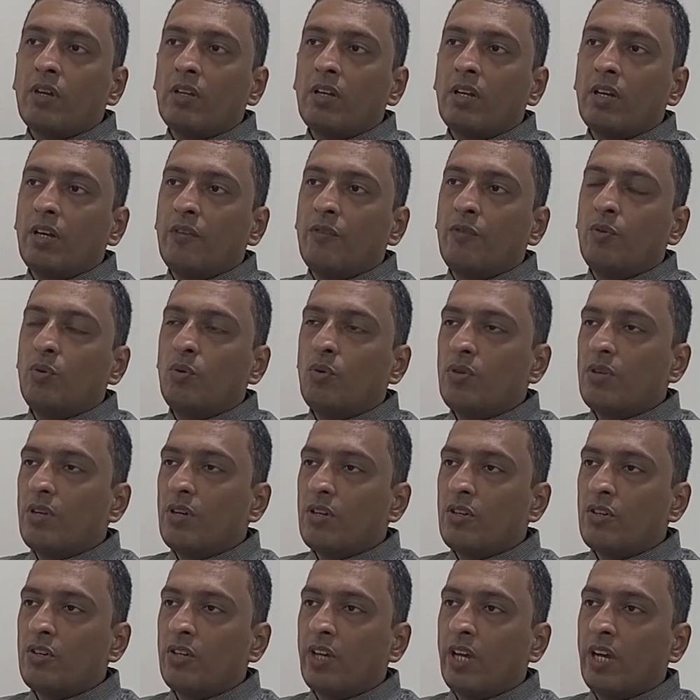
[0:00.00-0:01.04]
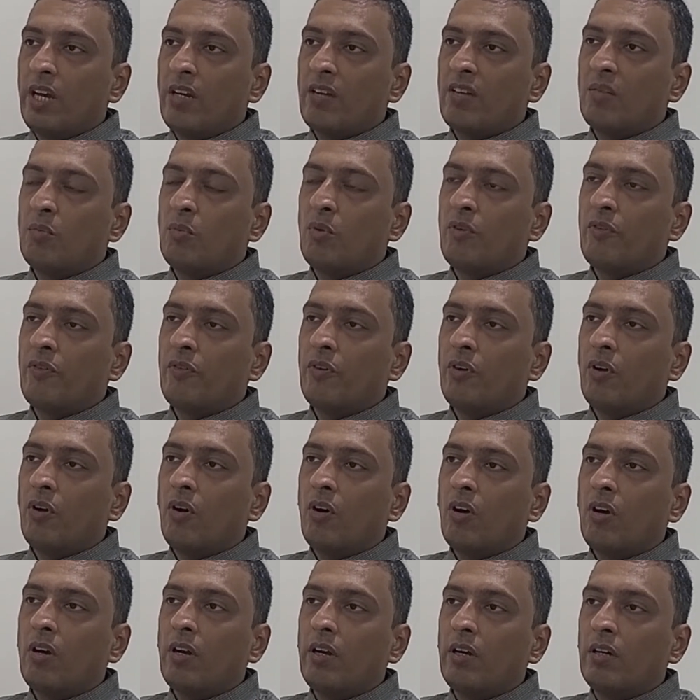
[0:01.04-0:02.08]
further, if you could just share some of
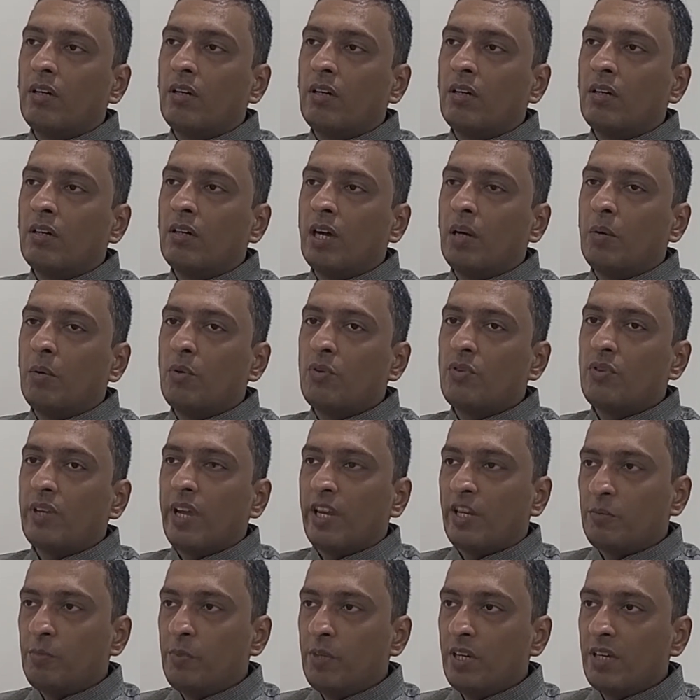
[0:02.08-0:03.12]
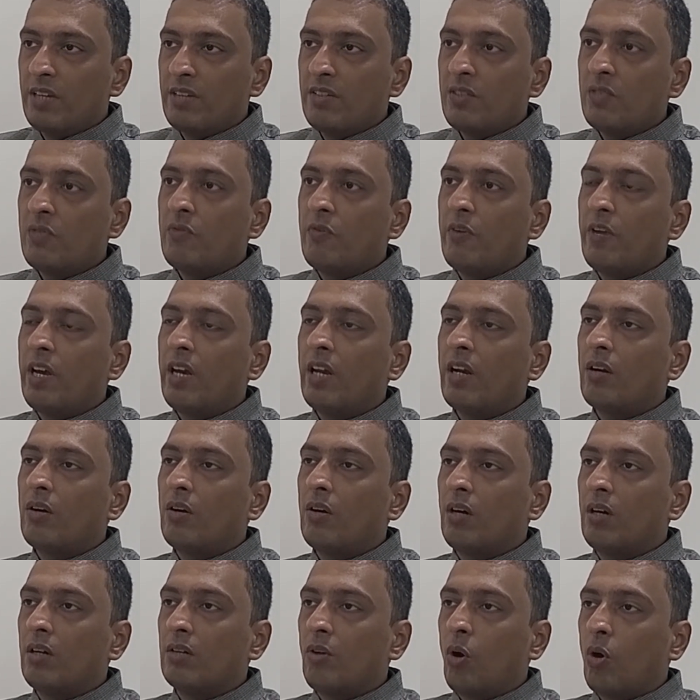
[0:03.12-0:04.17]
your, I would say, experiences
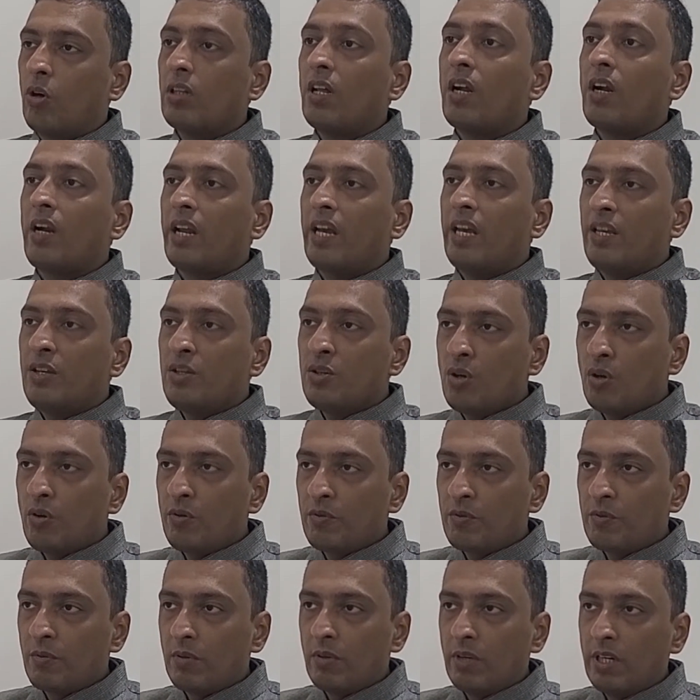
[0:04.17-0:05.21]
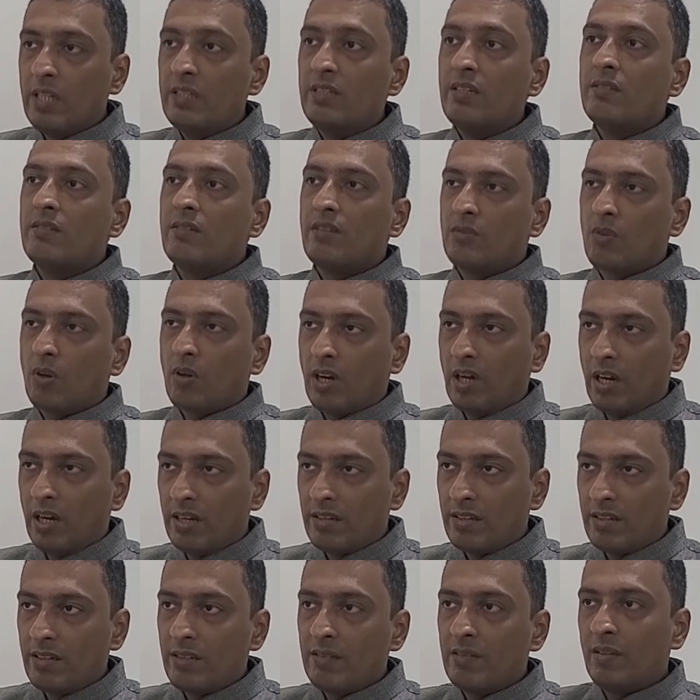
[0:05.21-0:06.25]
where, or the range of diseases or
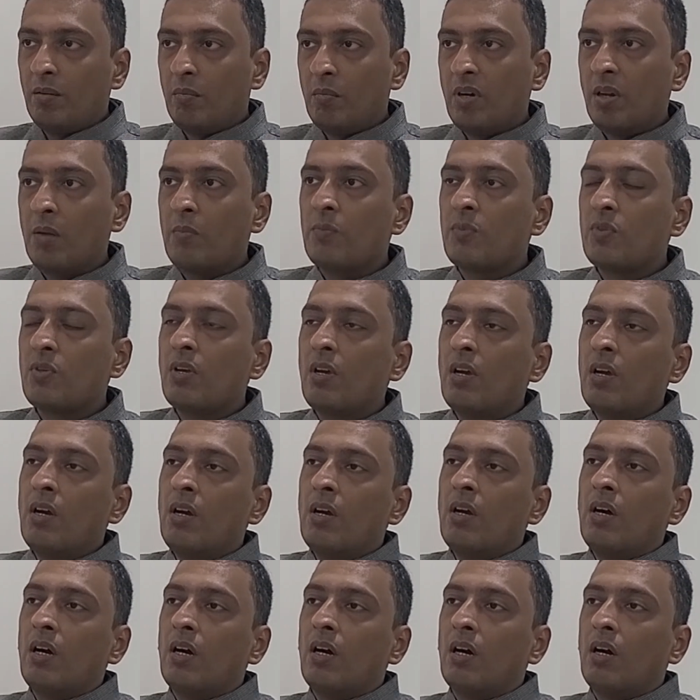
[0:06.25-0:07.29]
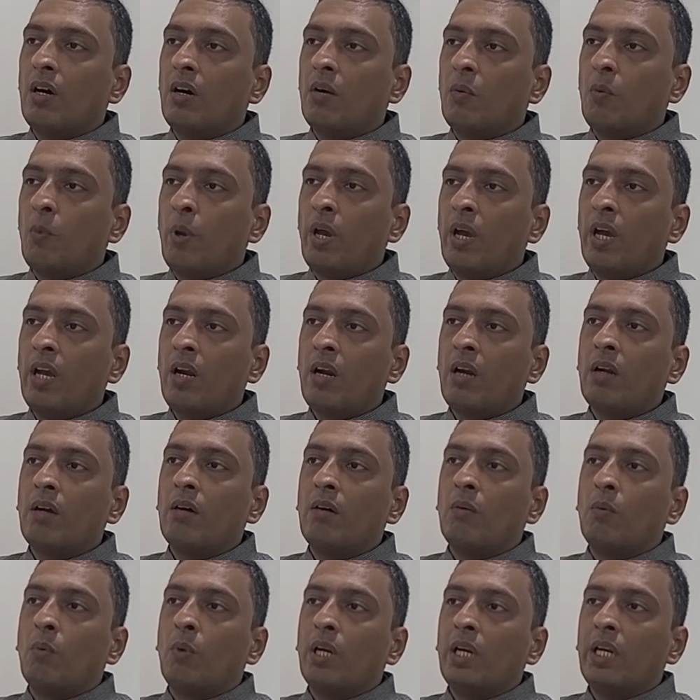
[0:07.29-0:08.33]
illnesses, symptoms, where
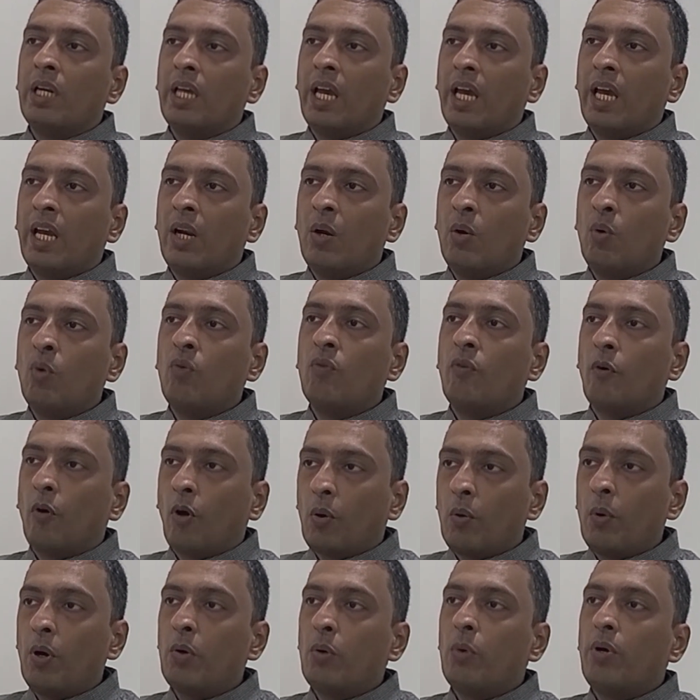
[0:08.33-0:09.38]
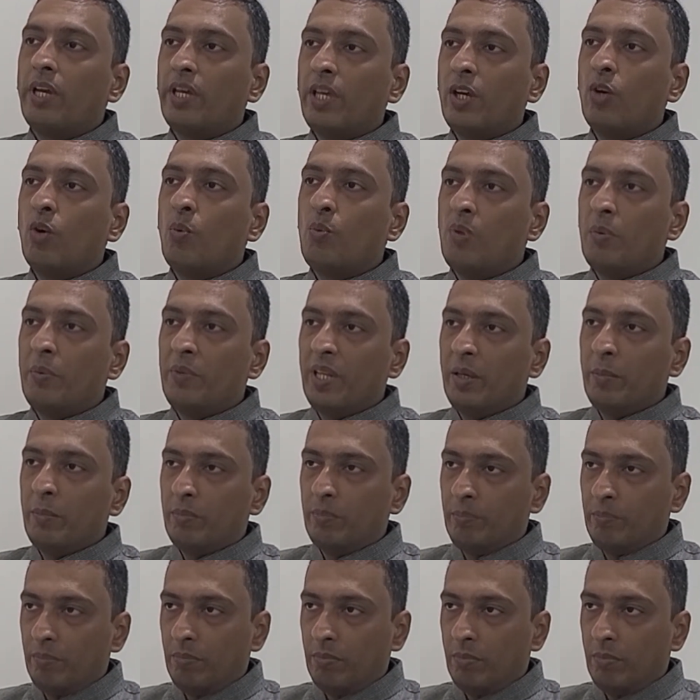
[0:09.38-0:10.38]
one can look forward to taking homeopathic